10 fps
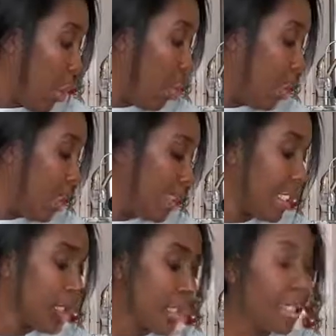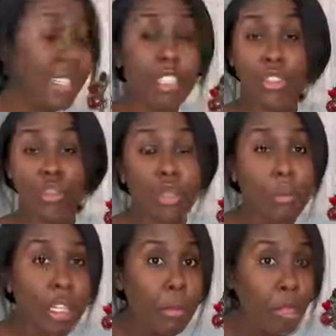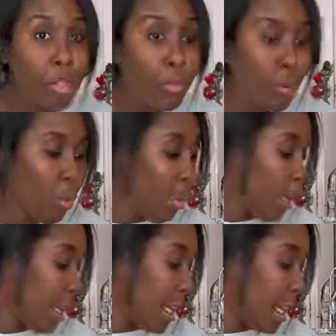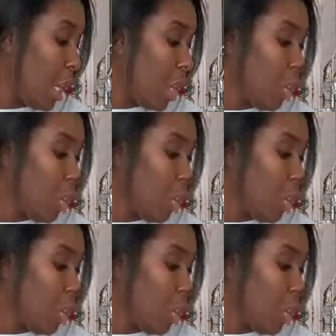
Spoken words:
who is an extremely beautiful woman,